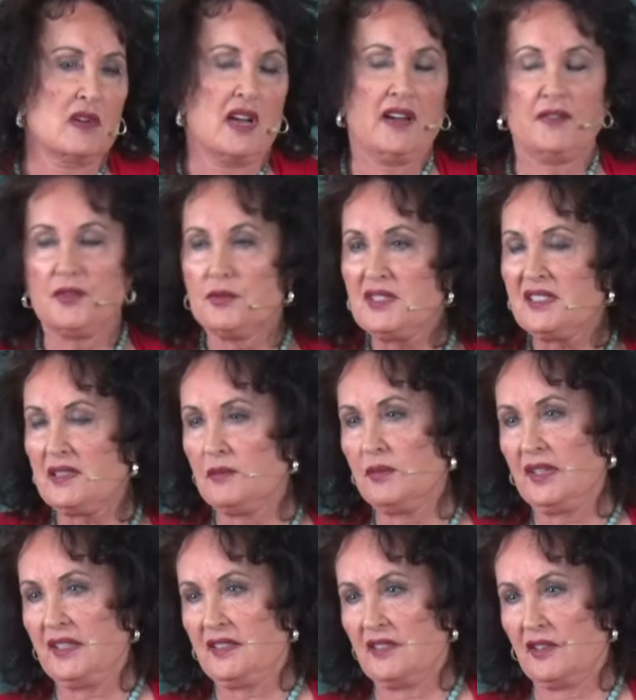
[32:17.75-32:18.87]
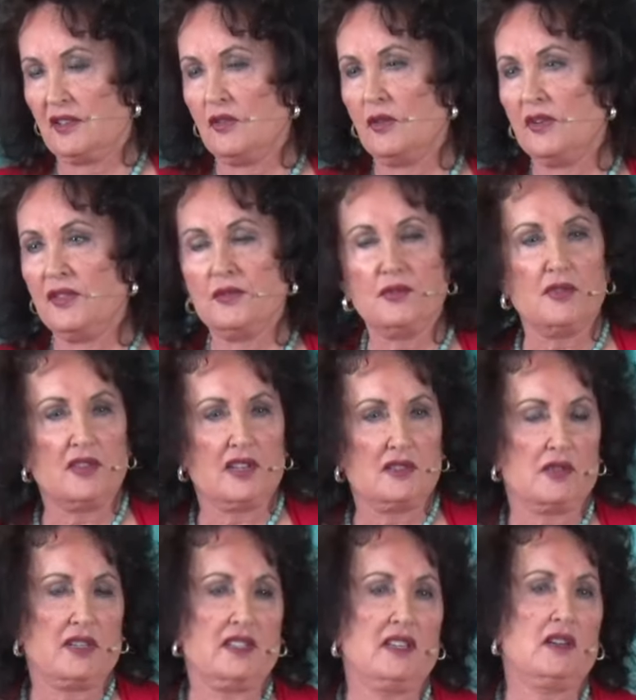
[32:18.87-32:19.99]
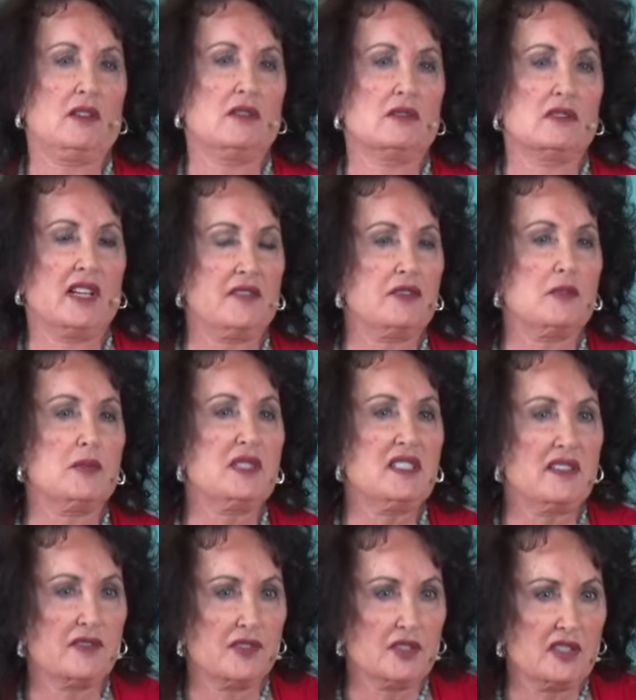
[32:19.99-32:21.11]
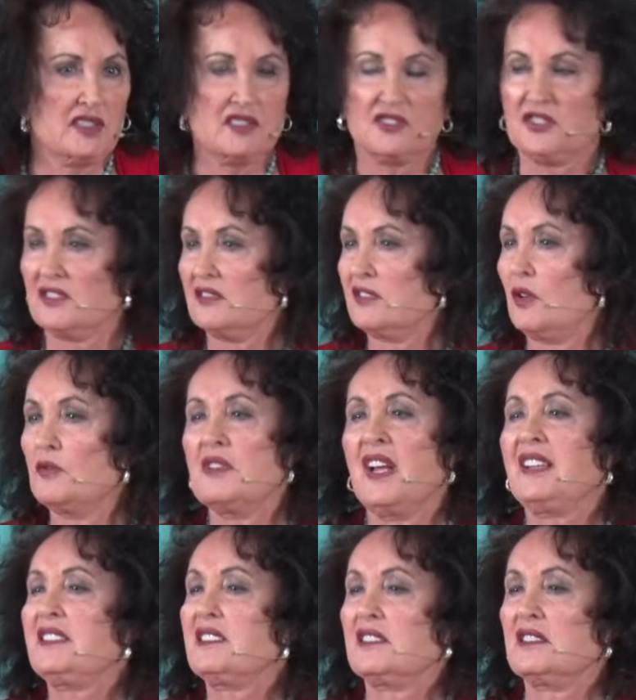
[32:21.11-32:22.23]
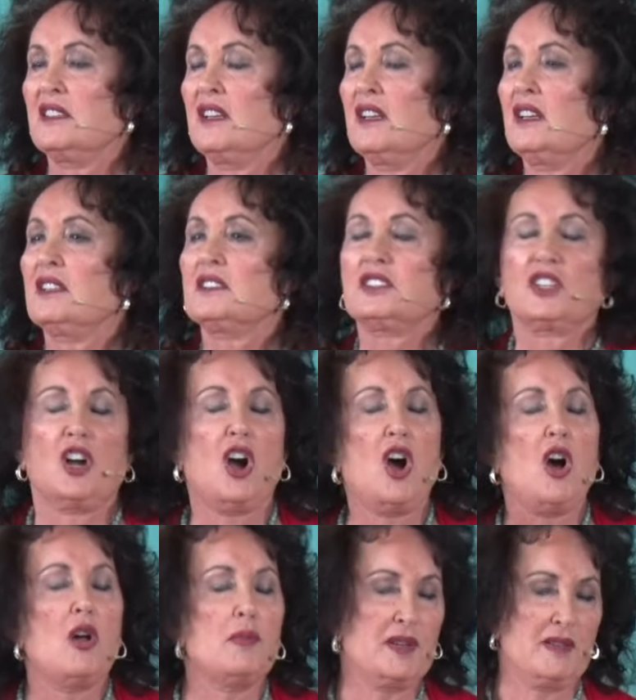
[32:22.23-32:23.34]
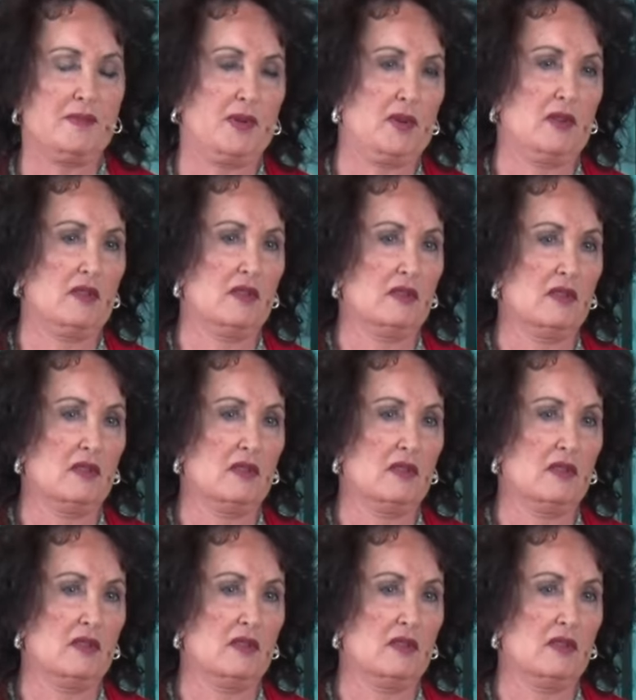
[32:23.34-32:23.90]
I have three siblings that are going through things right now. Life will be different. It's just so nice to, to call people